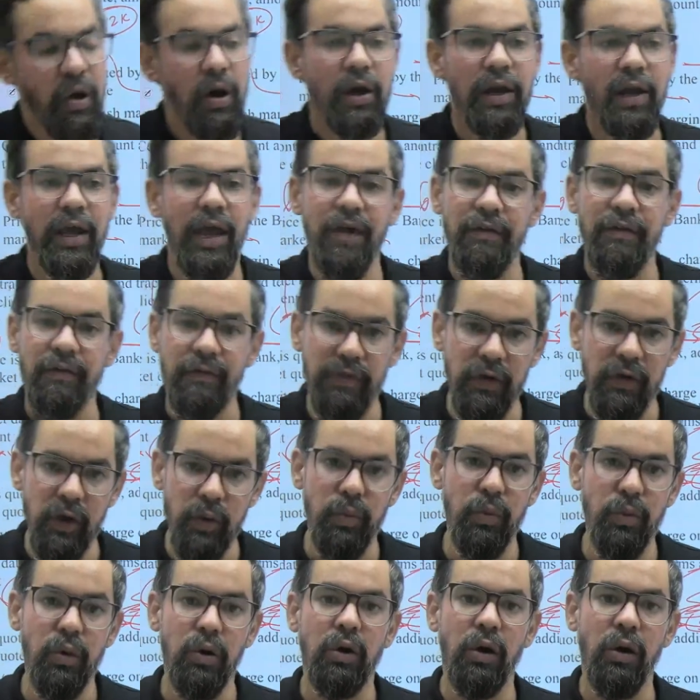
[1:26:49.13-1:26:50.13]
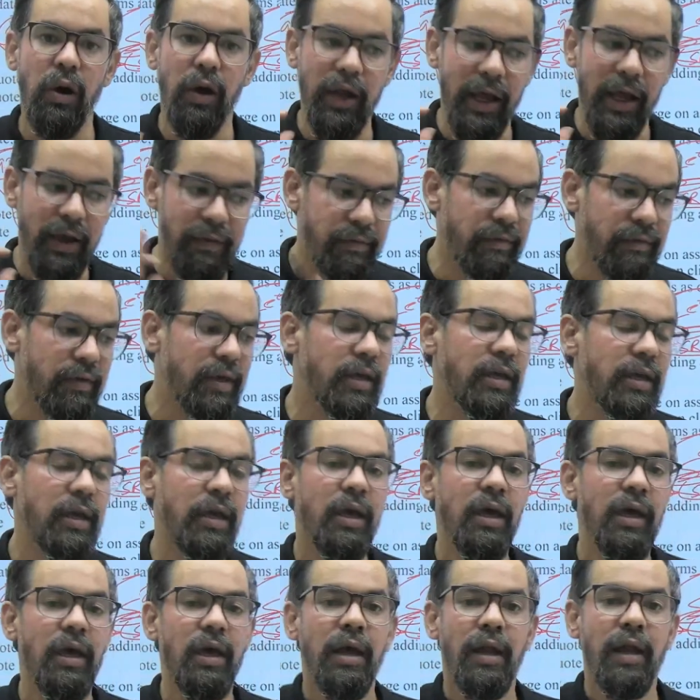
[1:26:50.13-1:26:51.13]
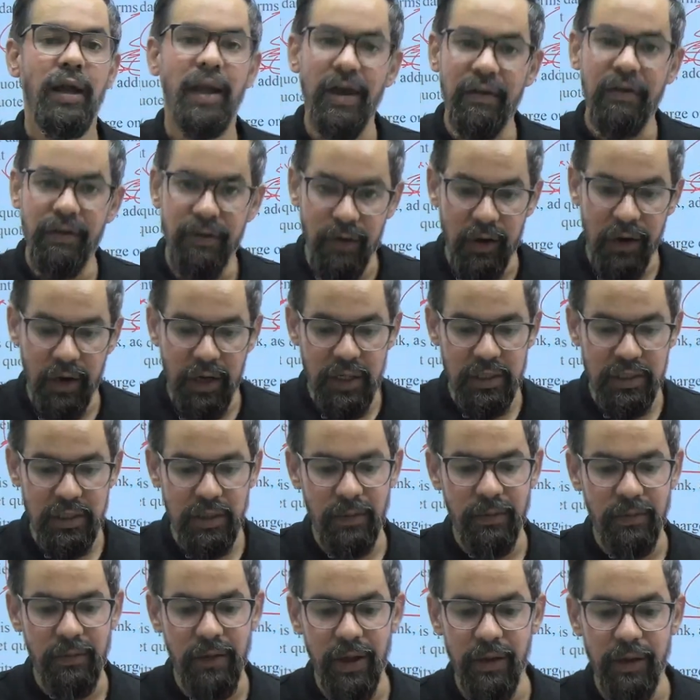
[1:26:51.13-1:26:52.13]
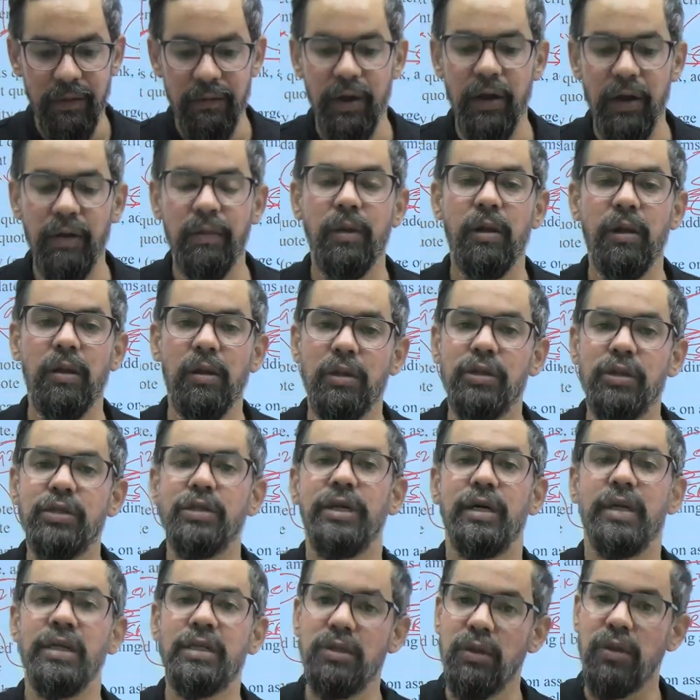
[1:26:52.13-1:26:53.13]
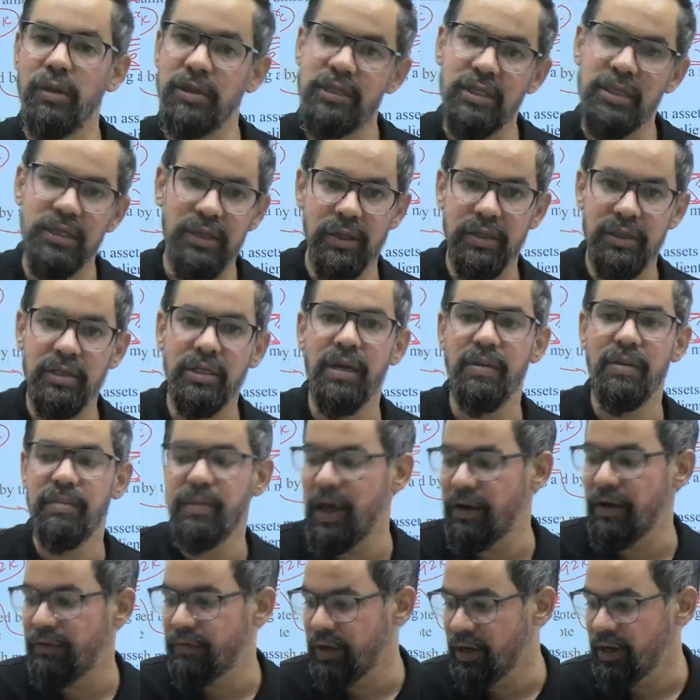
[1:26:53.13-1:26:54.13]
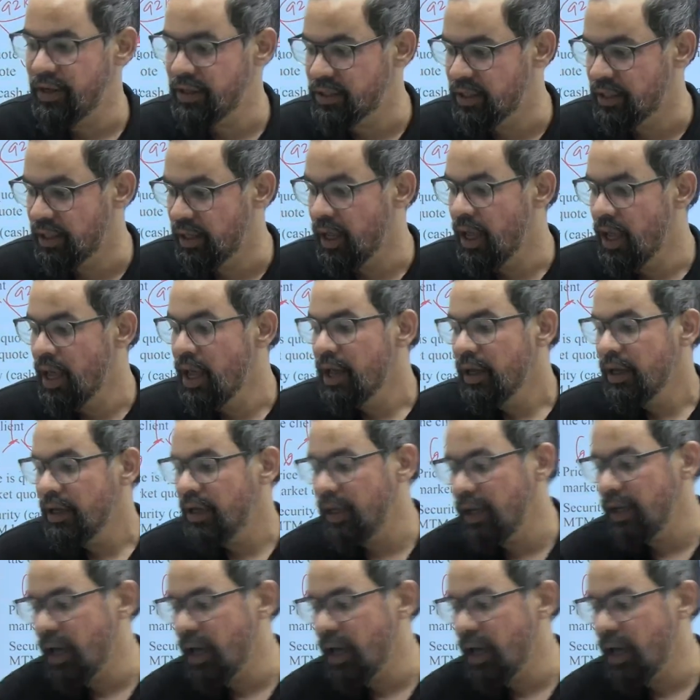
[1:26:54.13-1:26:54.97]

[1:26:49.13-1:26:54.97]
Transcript: every book or every definition wherever you'll search, you'll see the same definition. Ki,